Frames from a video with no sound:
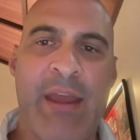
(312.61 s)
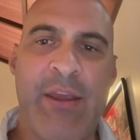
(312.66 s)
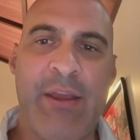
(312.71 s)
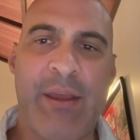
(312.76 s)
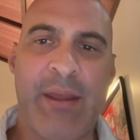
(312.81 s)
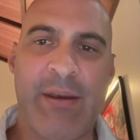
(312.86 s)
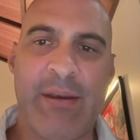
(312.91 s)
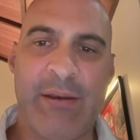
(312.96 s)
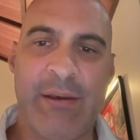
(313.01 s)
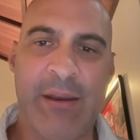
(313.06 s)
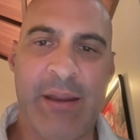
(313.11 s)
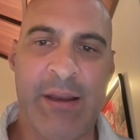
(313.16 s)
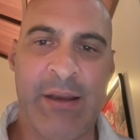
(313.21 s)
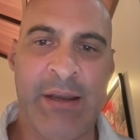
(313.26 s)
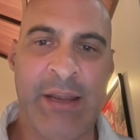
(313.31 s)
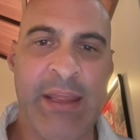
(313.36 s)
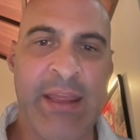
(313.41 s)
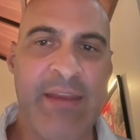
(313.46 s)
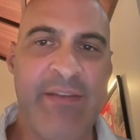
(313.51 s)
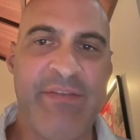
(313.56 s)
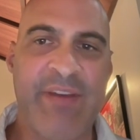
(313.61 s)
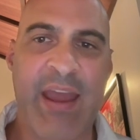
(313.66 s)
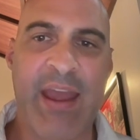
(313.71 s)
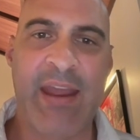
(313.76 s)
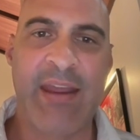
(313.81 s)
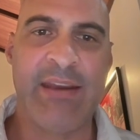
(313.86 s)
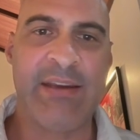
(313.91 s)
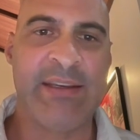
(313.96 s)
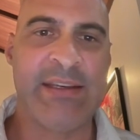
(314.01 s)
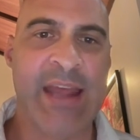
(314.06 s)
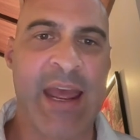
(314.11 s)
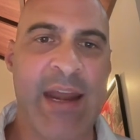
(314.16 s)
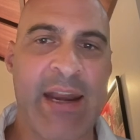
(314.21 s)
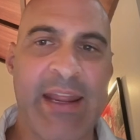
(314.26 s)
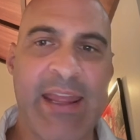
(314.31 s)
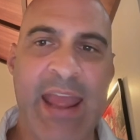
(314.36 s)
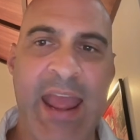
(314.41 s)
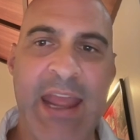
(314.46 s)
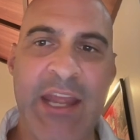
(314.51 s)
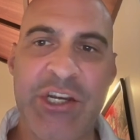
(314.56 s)
you can leave a
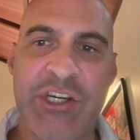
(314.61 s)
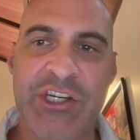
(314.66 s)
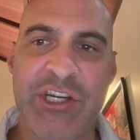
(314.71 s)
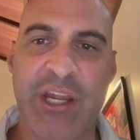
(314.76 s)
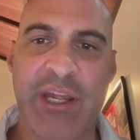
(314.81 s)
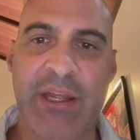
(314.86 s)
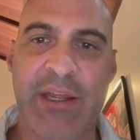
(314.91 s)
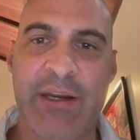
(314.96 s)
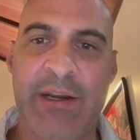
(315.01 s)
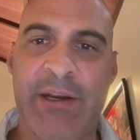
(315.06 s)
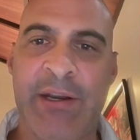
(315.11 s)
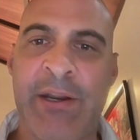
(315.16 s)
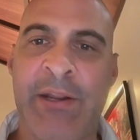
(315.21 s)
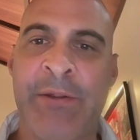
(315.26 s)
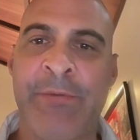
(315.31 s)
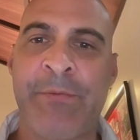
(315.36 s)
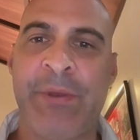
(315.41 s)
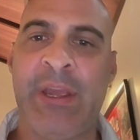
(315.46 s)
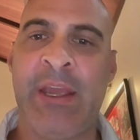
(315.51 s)
dedication